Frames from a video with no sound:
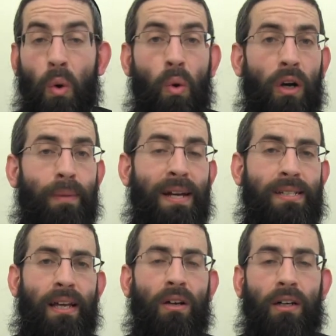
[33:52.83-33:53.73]
Or he may
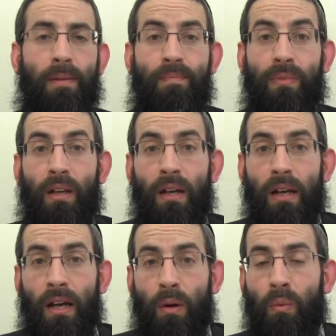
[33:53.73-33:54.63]
say, look,
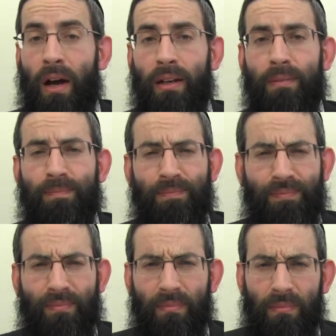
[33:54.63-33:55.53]
when
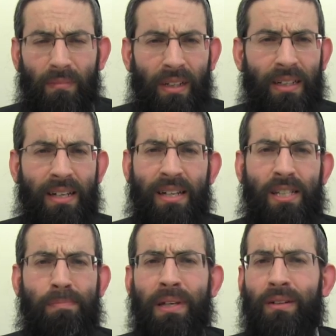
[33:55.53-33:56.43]

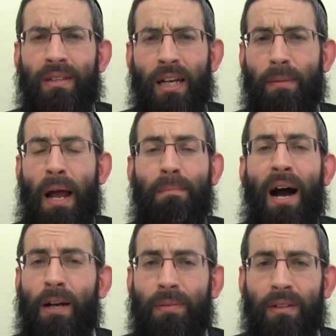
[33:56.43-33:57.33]
it's miut and I'm not
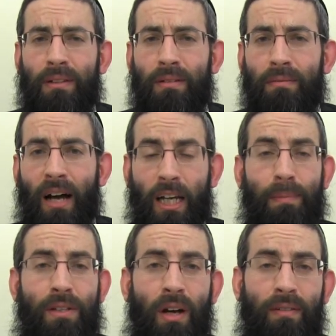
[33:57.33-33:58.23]
makpid, I can
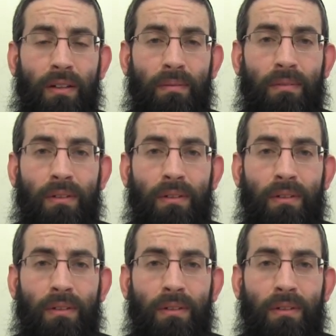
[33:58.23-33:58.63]
be toivel.